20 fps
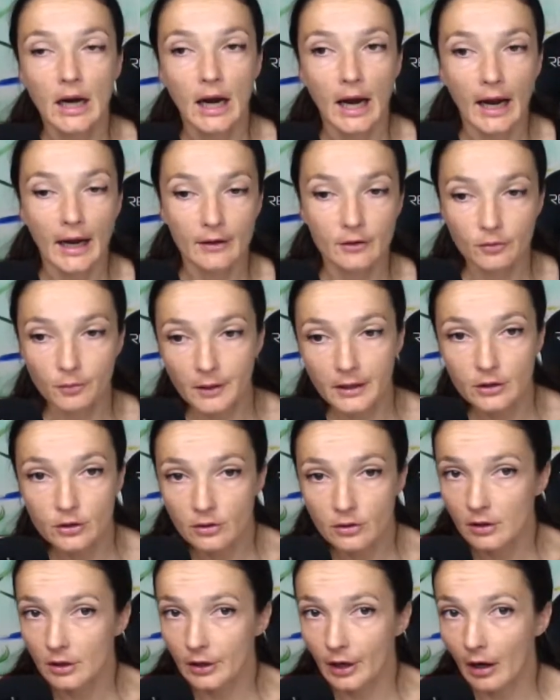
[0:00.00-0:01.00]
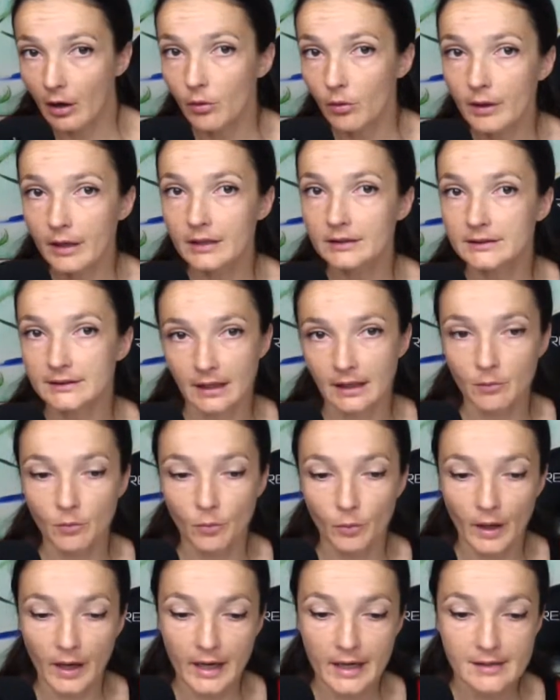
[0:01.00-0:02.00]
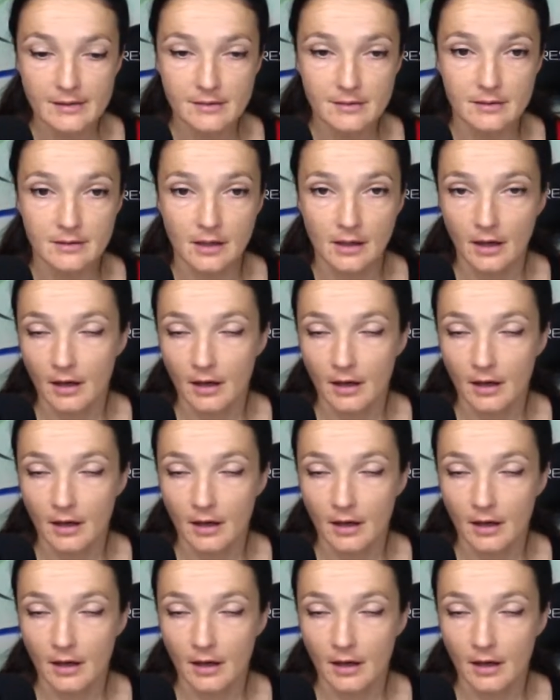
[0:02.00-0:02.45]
And we, in some ways,